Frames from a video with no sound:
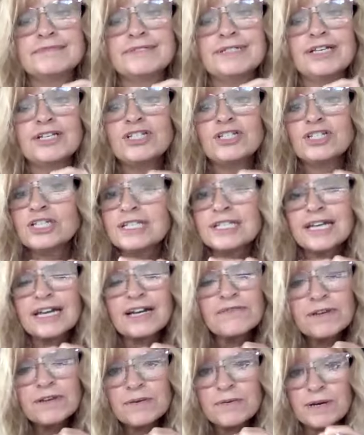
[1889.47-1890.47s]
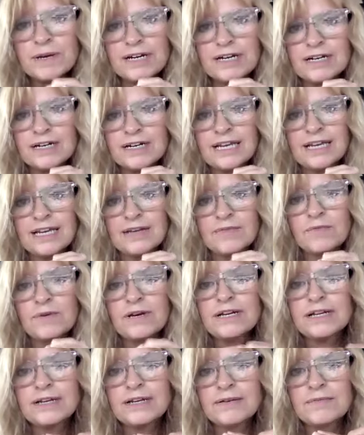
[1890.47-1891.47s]
it's just everywhere and
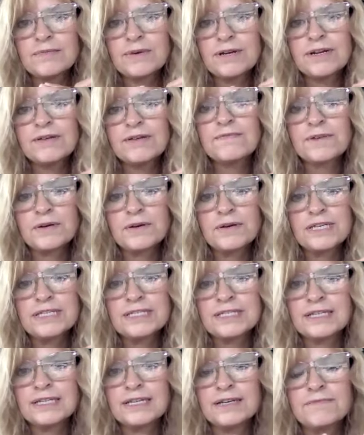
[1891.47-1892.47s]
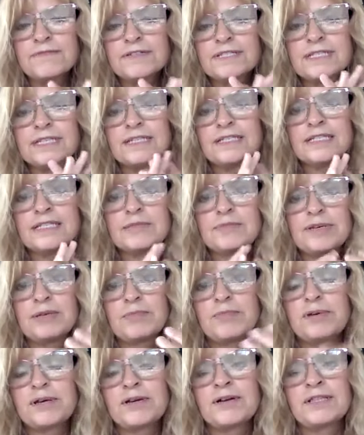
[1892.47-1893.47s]
what a what a focus and emphasis is
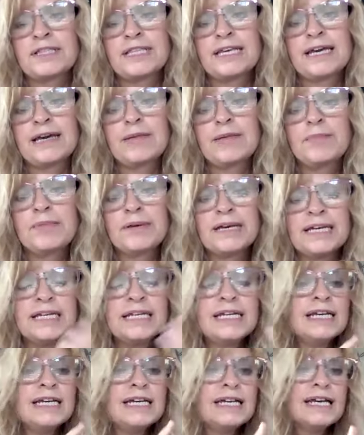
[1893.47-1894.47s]
being put on that but